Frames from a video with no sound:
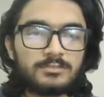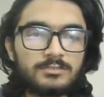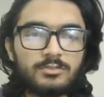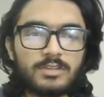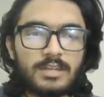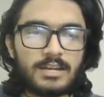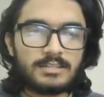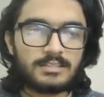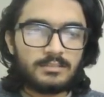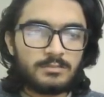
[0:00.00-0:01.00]
So you can
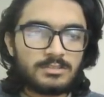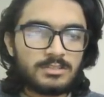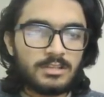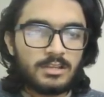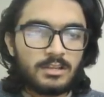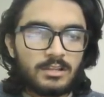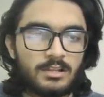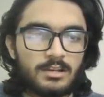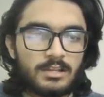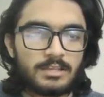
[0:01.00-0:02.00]
add the image,
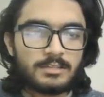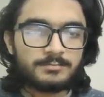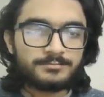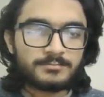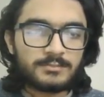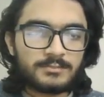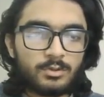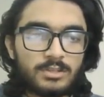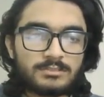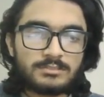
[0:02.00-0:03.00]
like
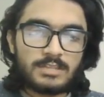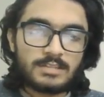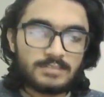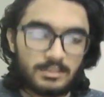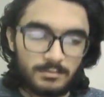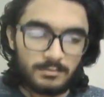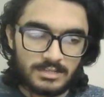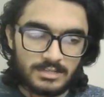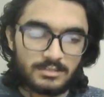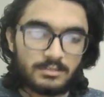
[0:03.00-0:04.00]
you can select the image
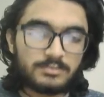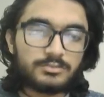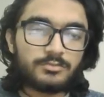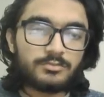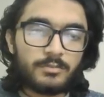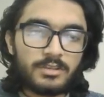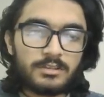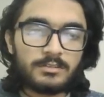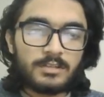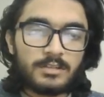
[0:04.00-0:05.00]
action also from
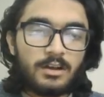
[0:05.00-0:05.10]
here.